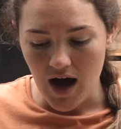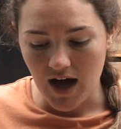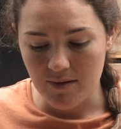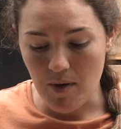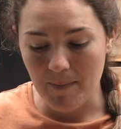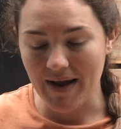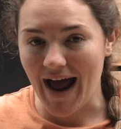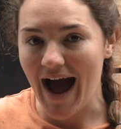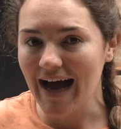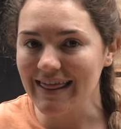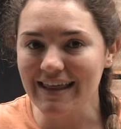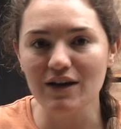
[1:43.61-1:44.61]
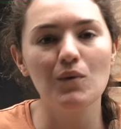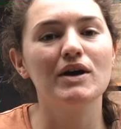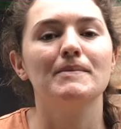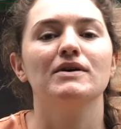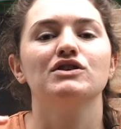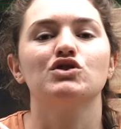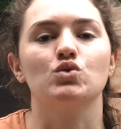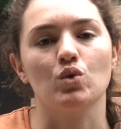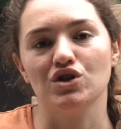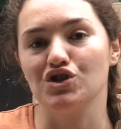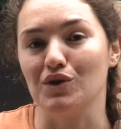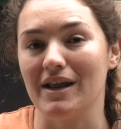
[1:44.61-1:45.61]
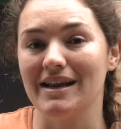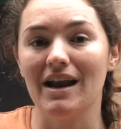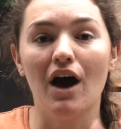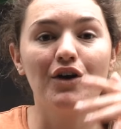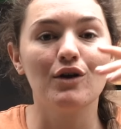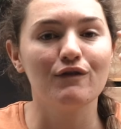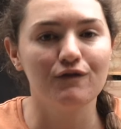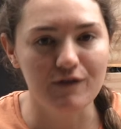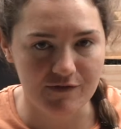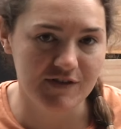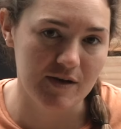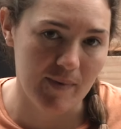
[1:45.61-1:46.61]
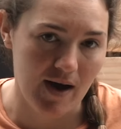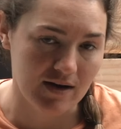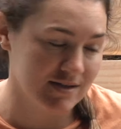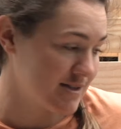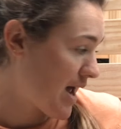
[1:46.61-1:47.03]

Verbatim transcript: Um, but I think we could build the storage unit in under fifty bucks.